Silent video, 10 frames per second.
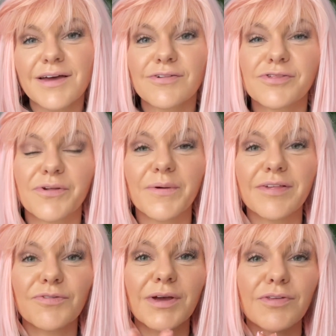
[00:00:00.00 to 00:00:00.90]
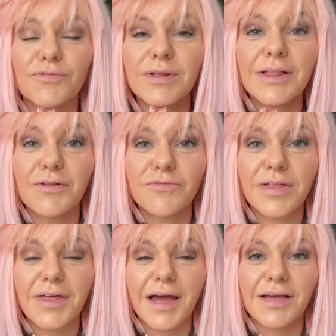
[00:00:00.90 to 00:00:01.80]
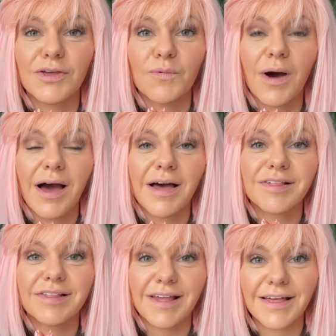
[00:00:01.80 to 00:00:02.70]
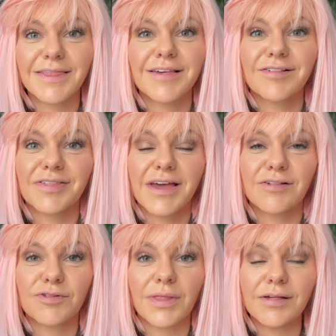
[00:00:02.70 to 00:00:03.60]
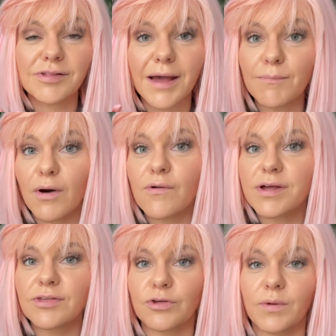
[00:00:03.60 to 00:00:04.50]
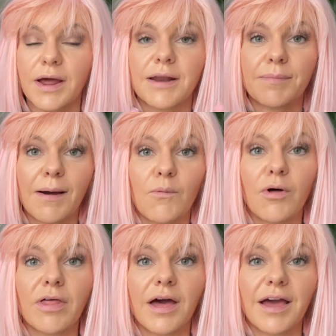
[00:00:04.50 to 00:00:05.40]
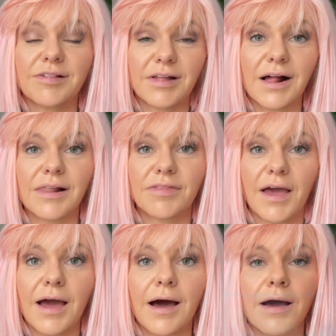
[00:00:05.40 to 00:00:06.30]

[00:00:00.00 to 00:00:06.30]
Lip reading: So it's really lovely that you are seeing these things. So let's get more into it and about what exactly they are.